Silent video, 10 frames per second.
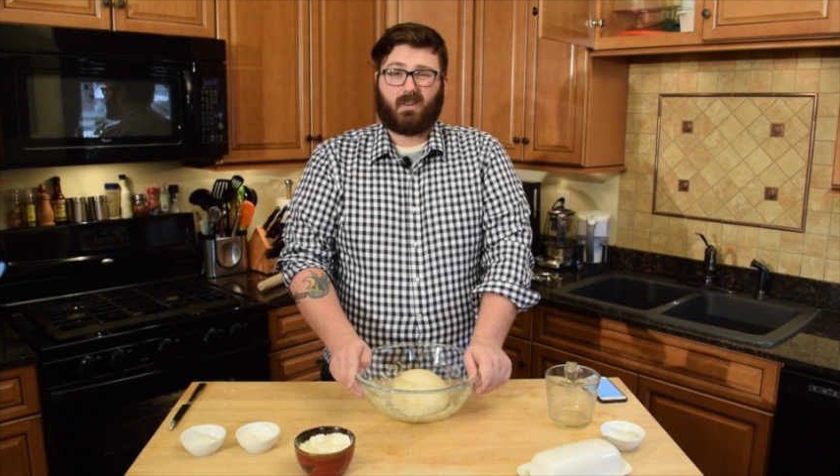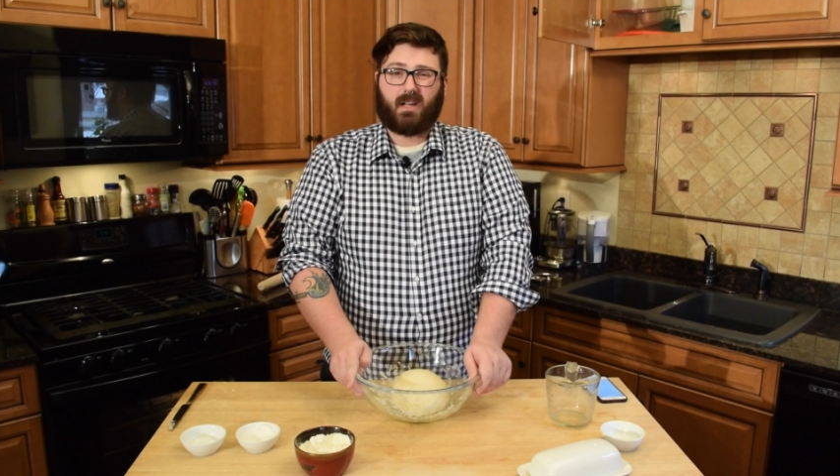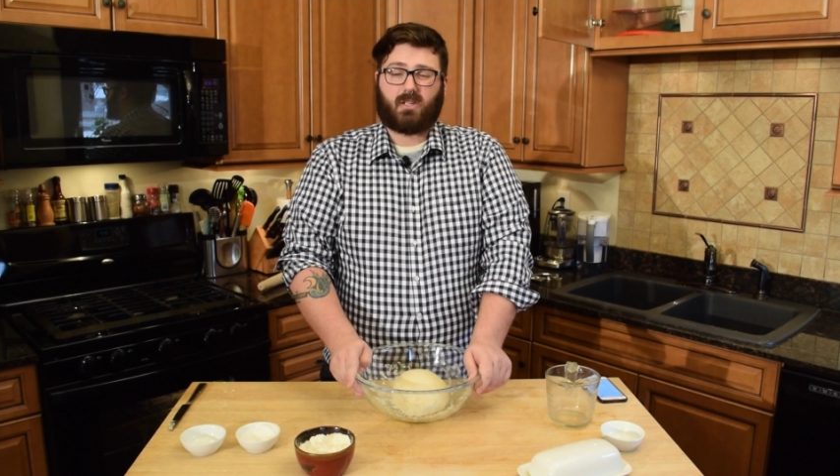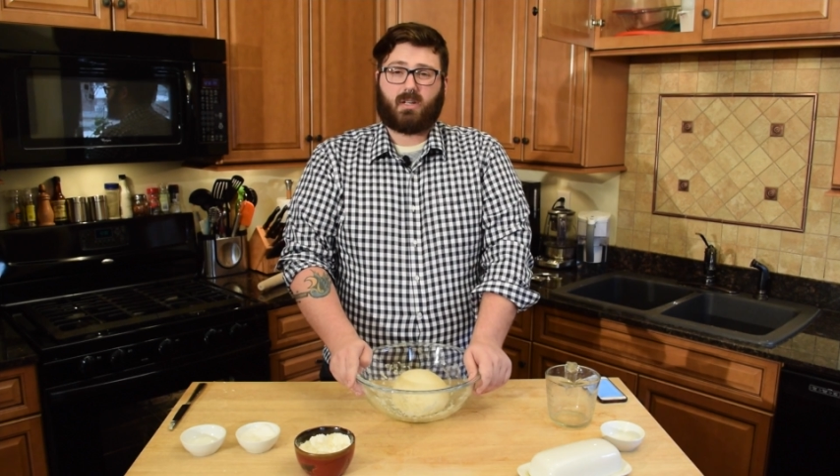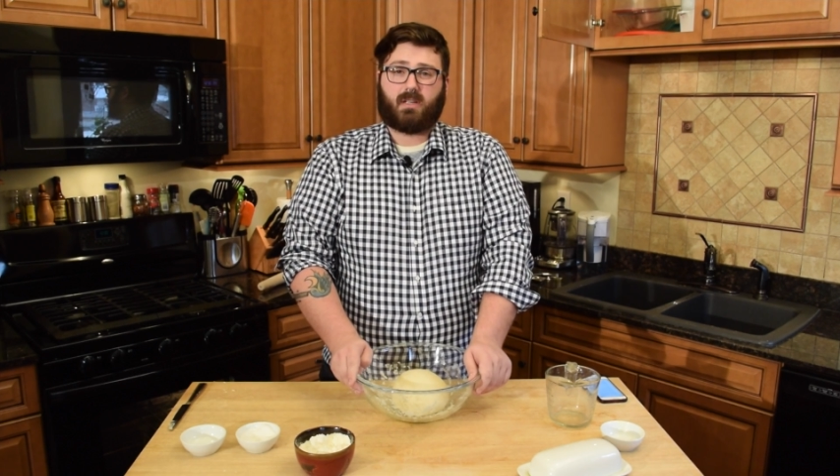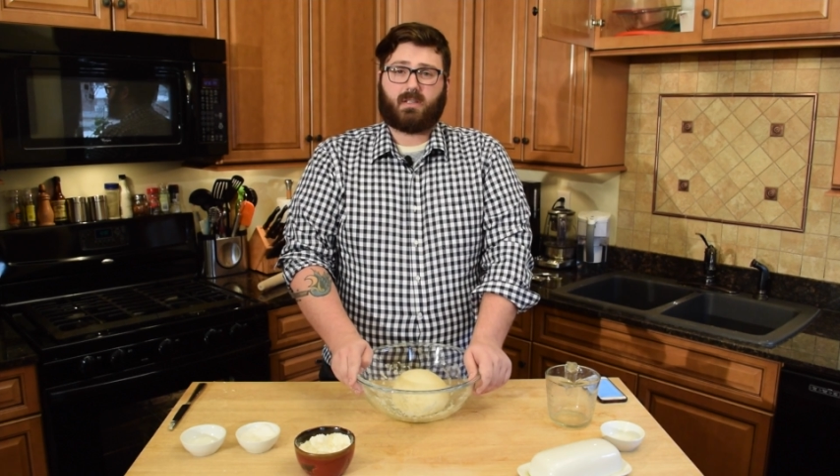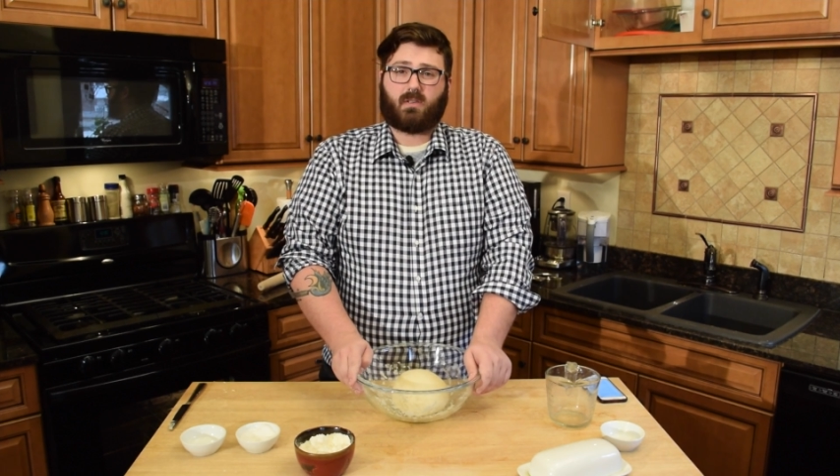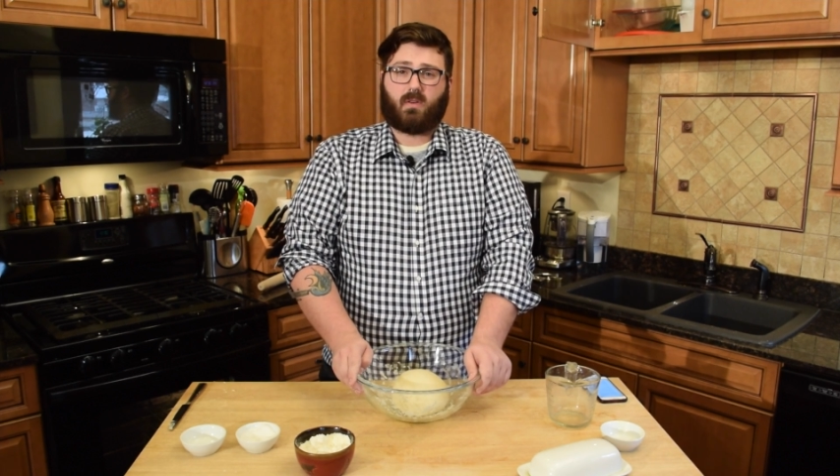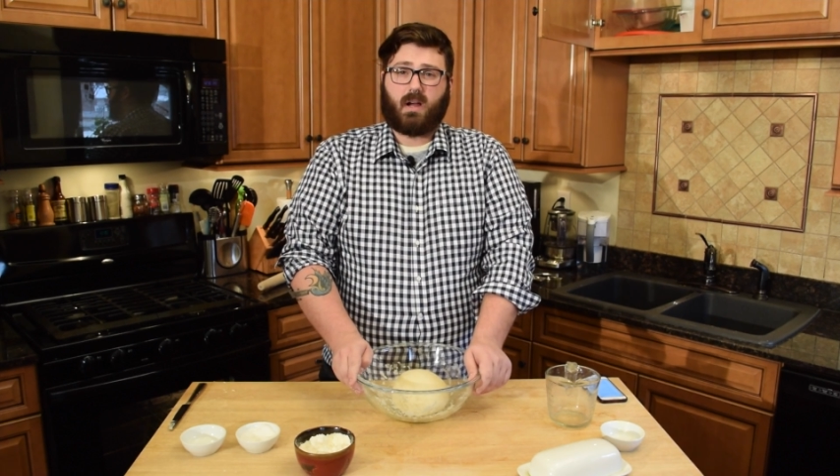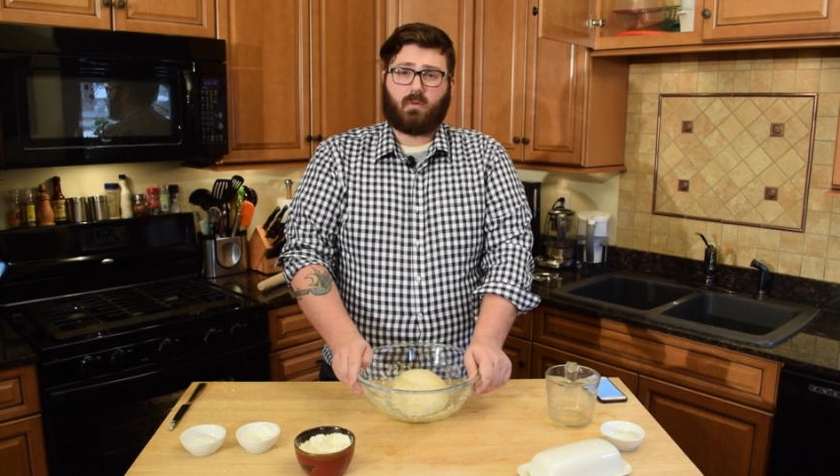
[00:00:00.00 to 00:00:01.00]
kitchen is
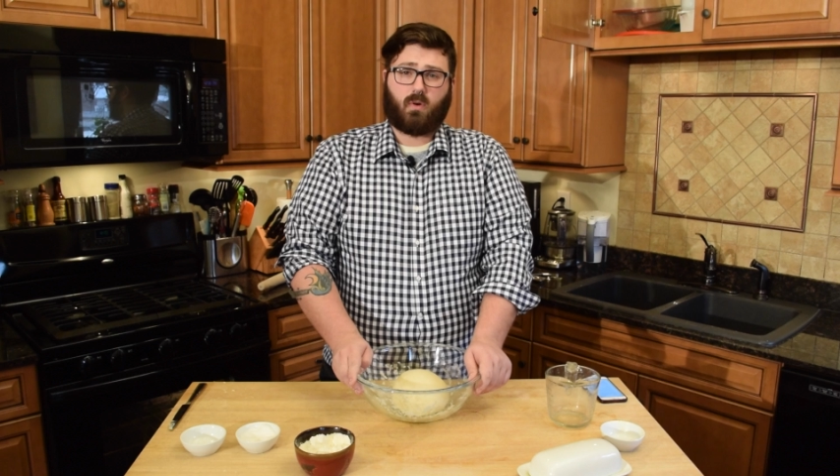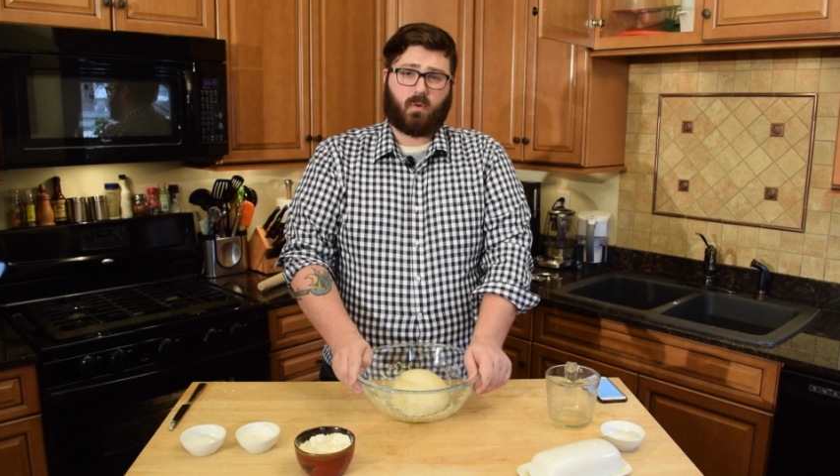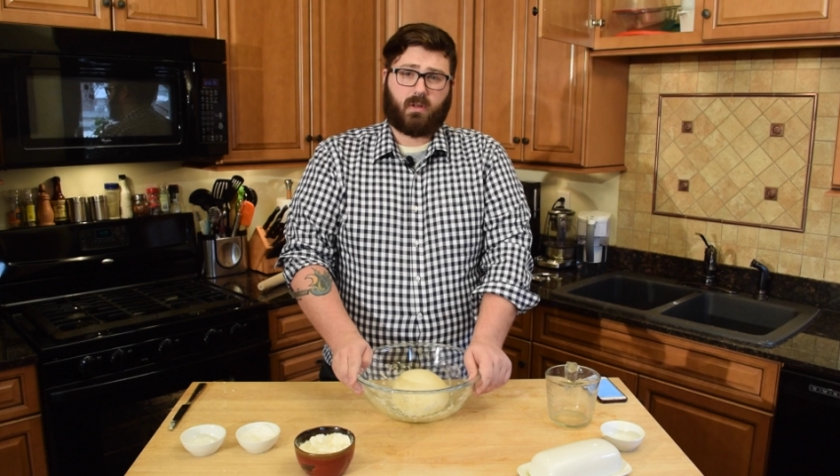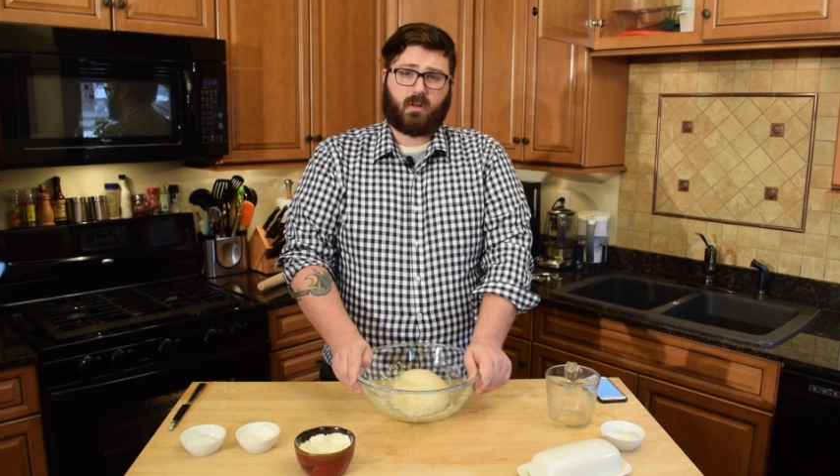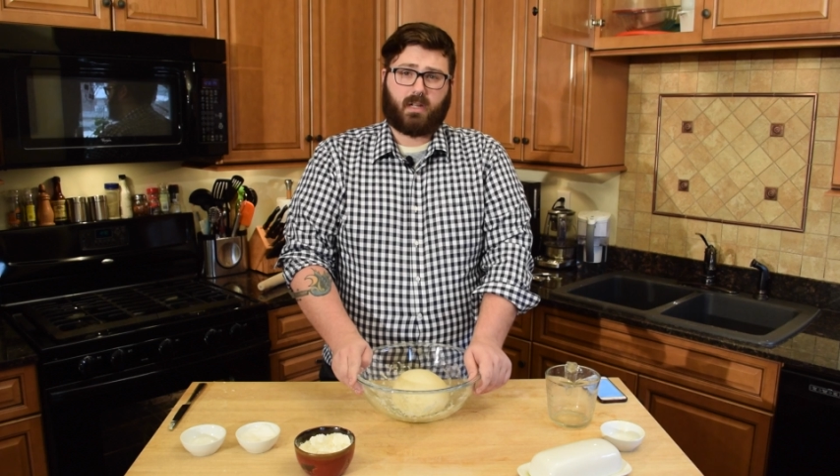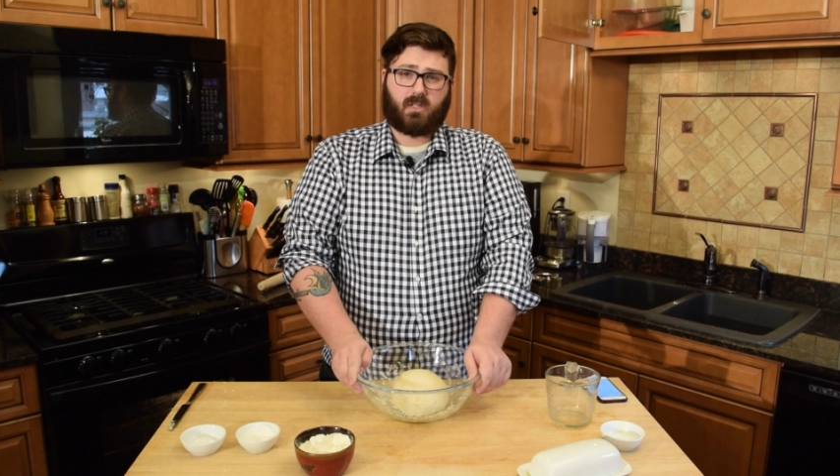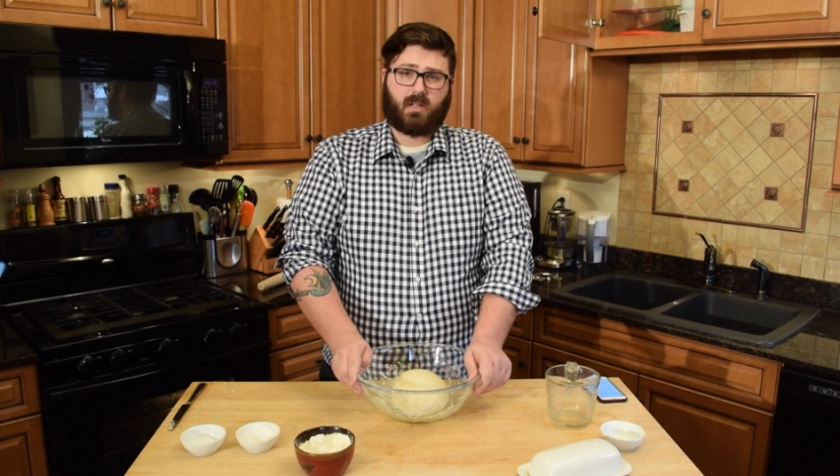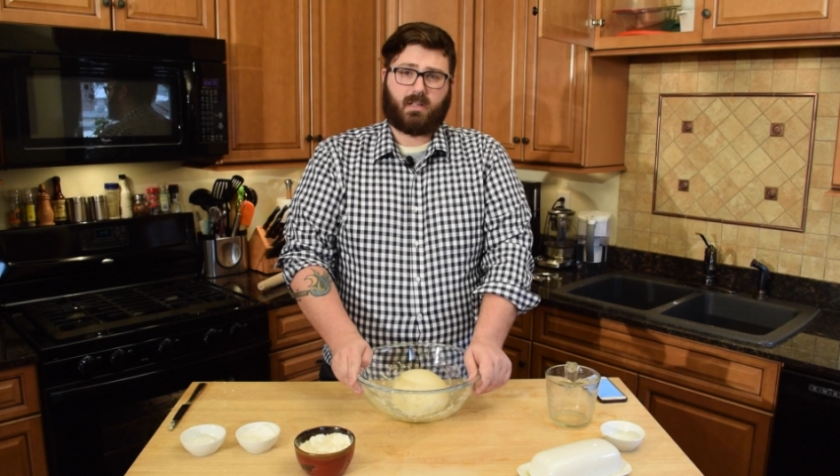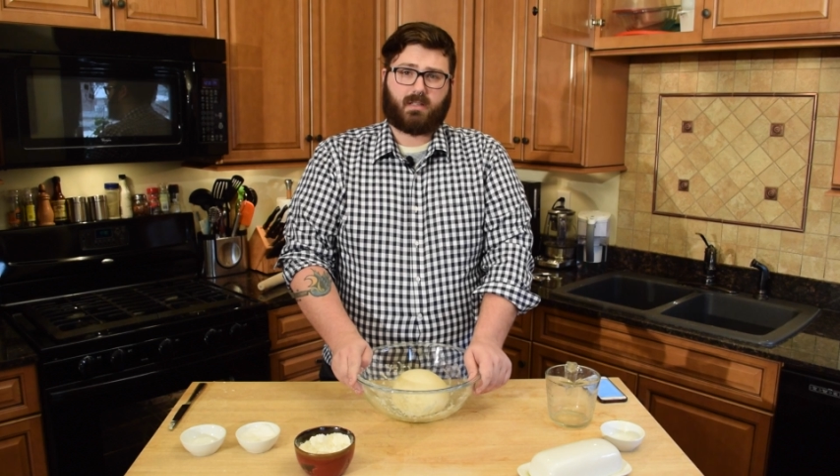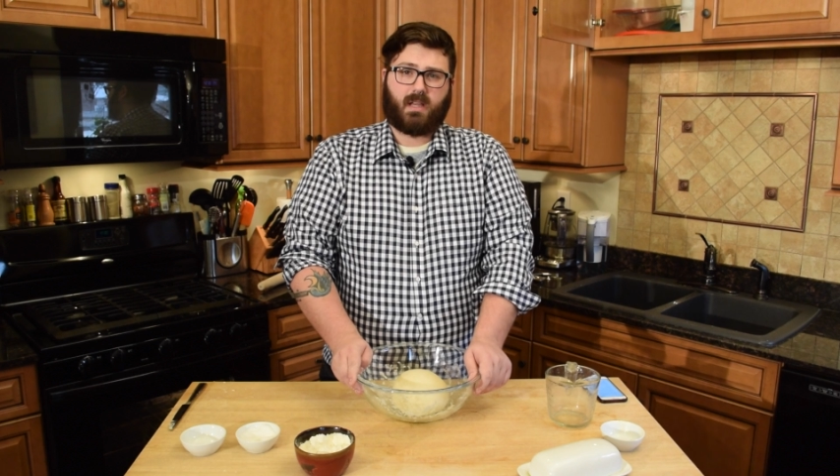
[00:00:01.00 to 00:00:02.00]
or how cool your kitchen
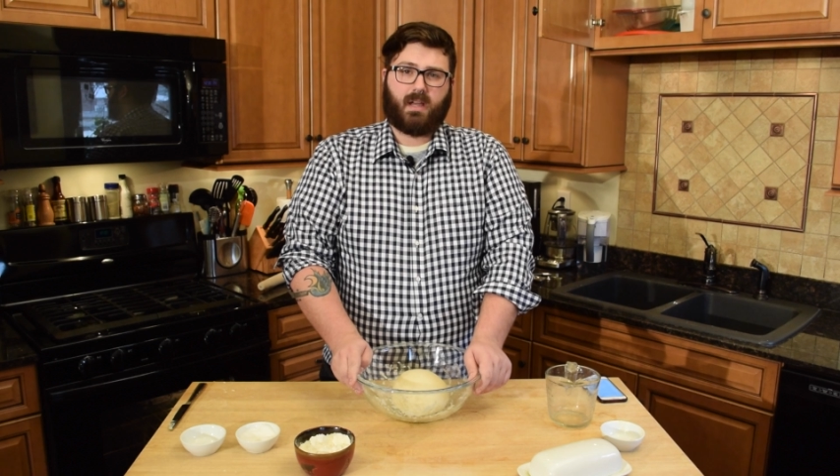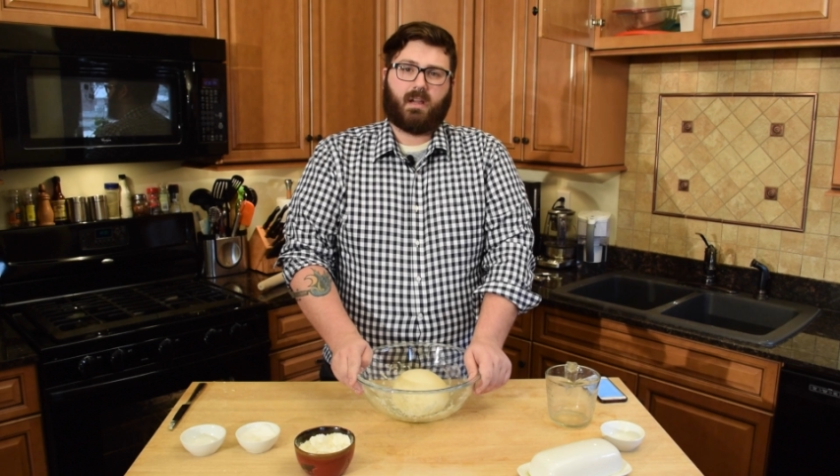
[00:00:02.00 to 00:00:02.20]
is,